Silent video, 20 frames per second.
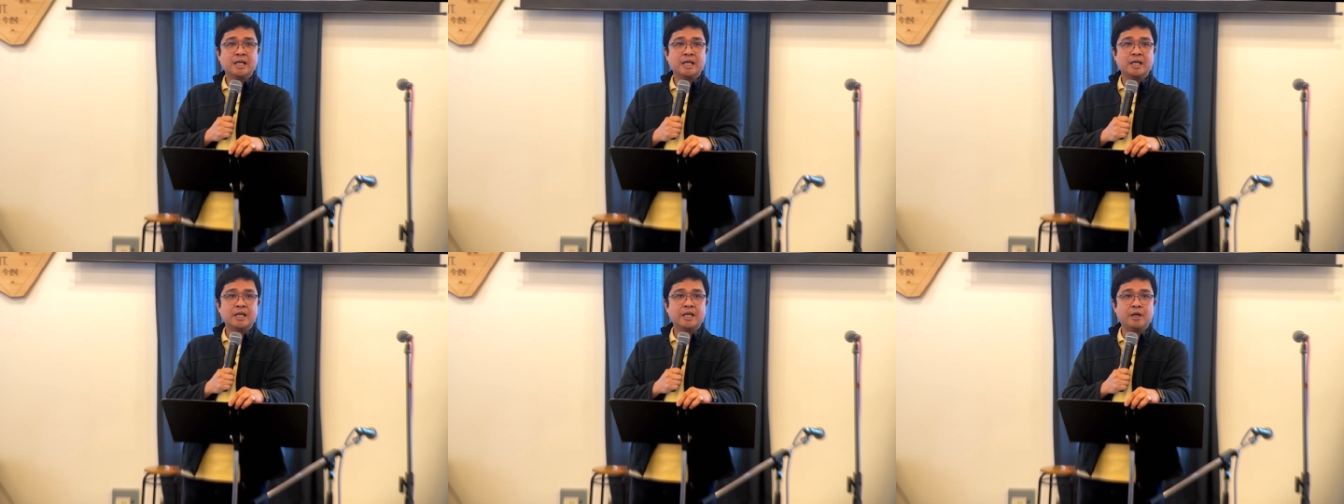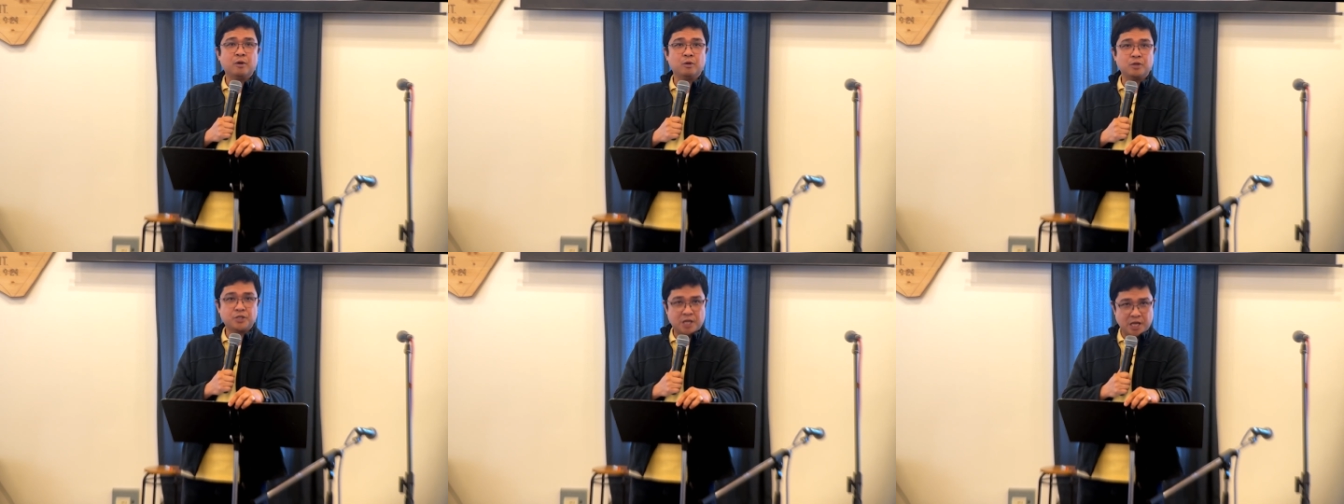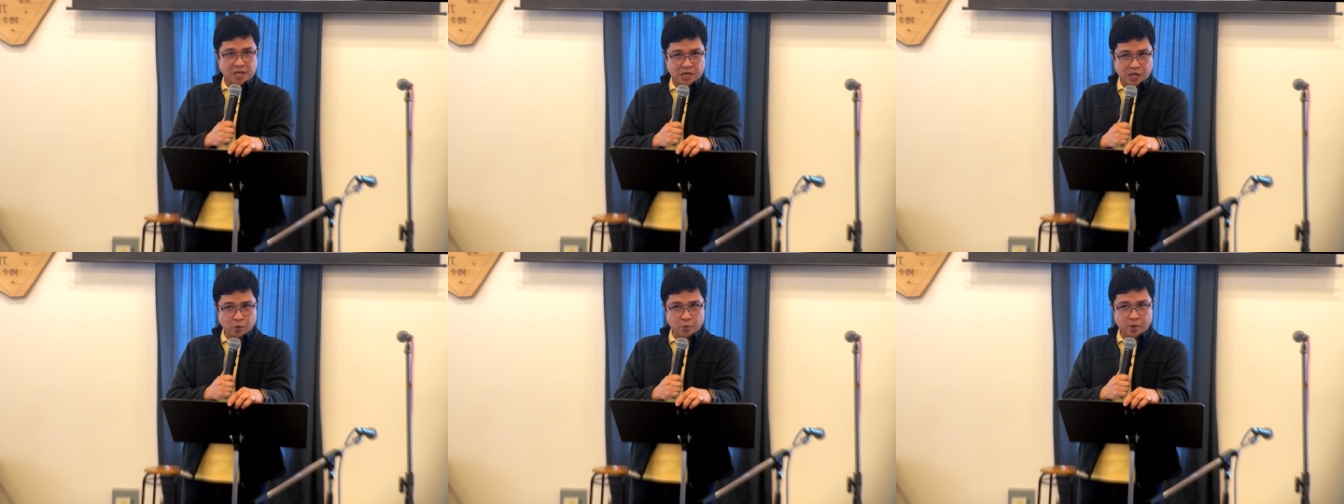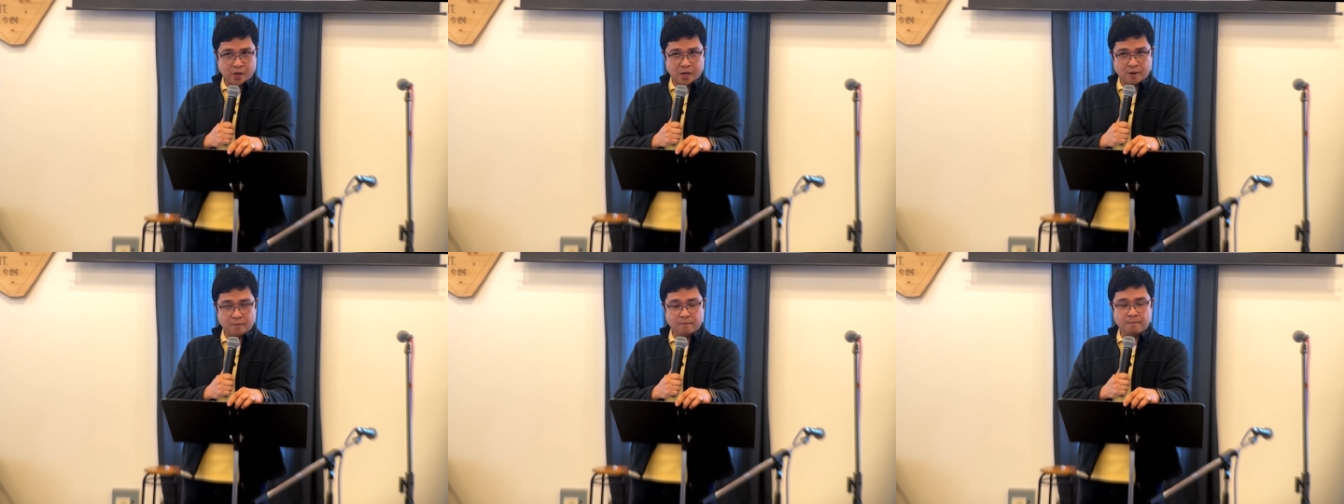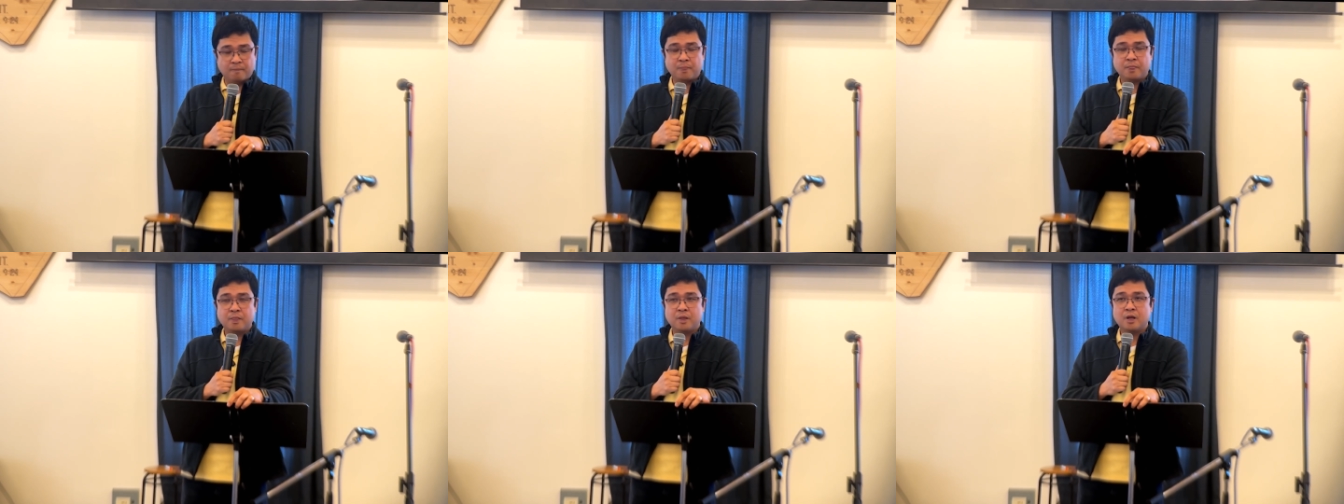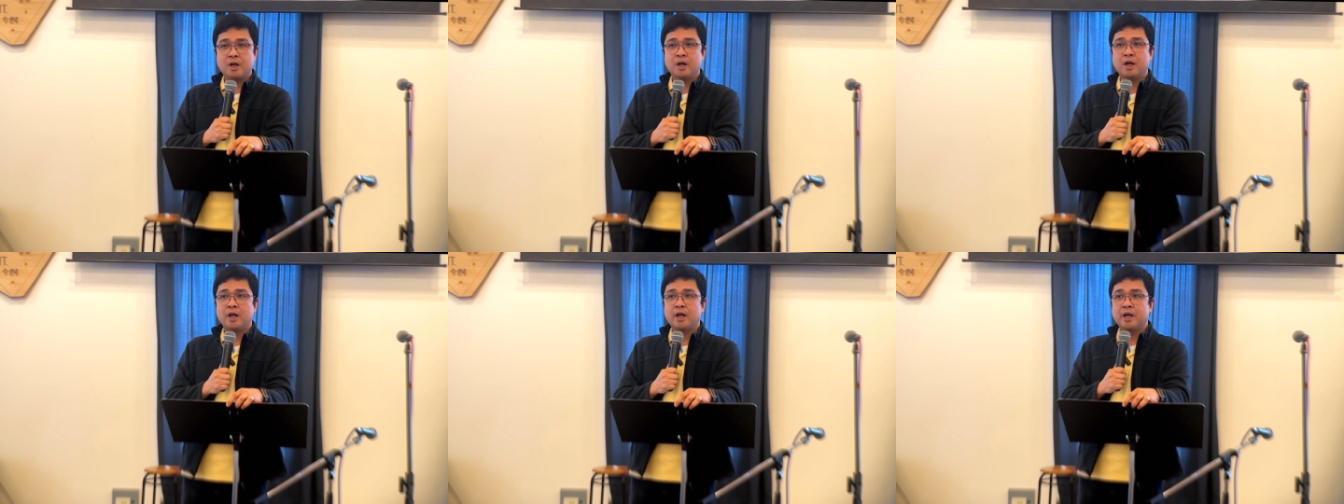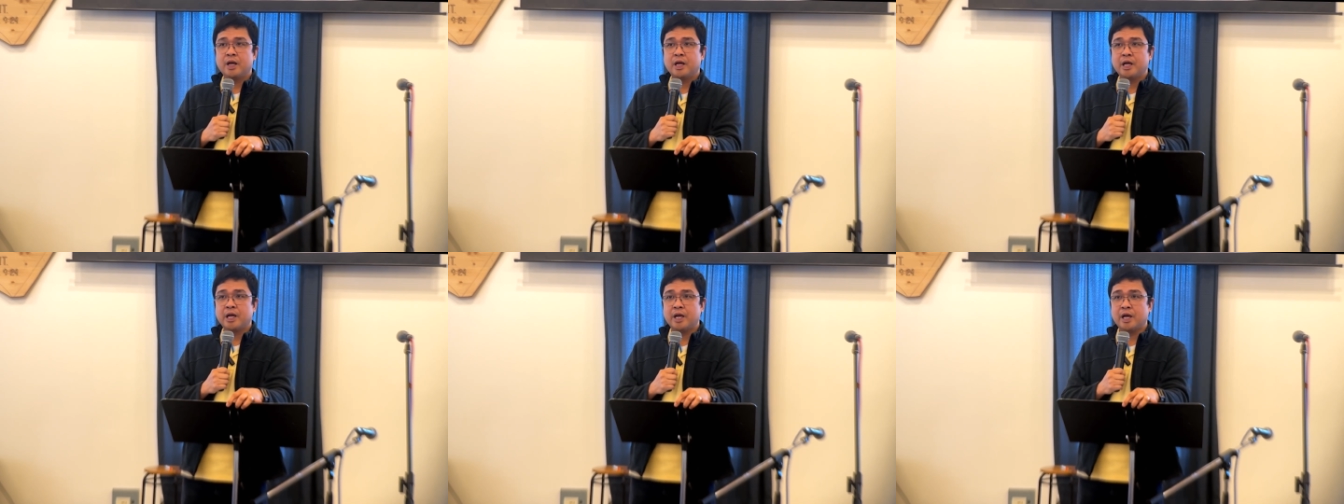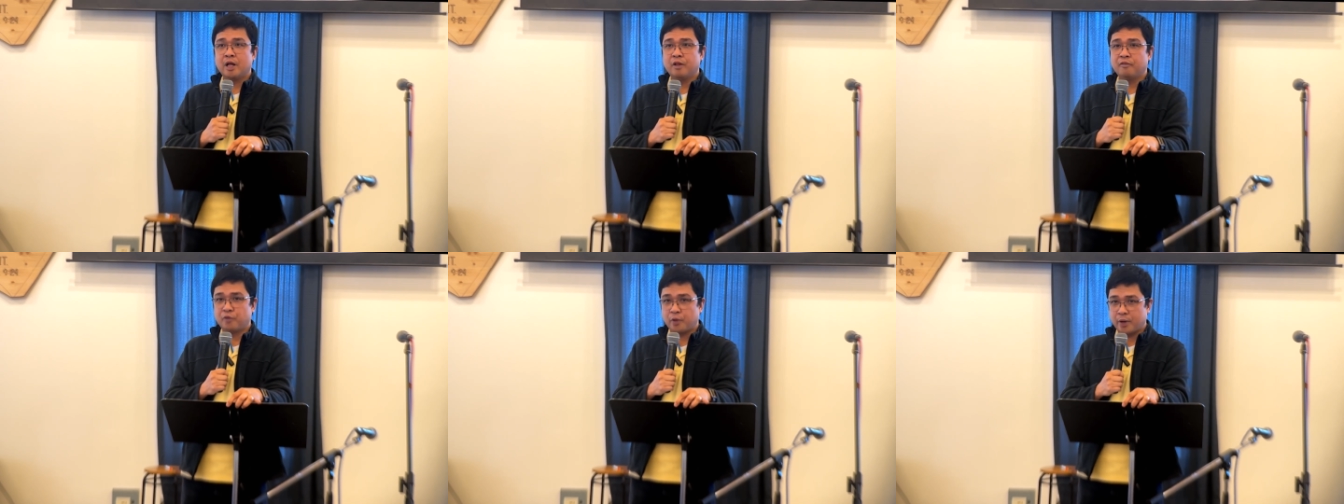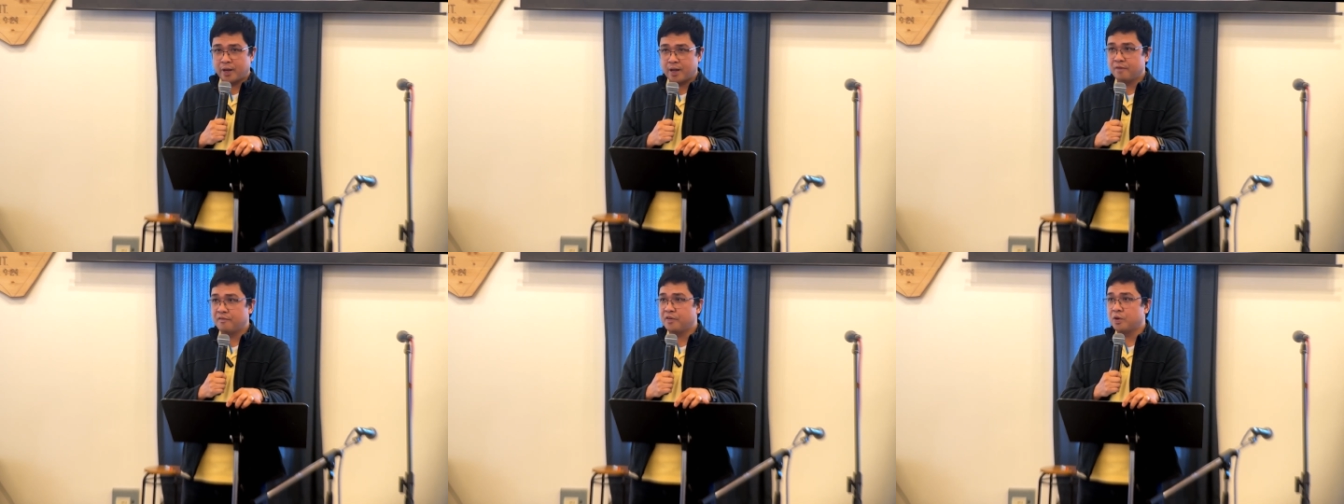He'll take you in, He'll forgive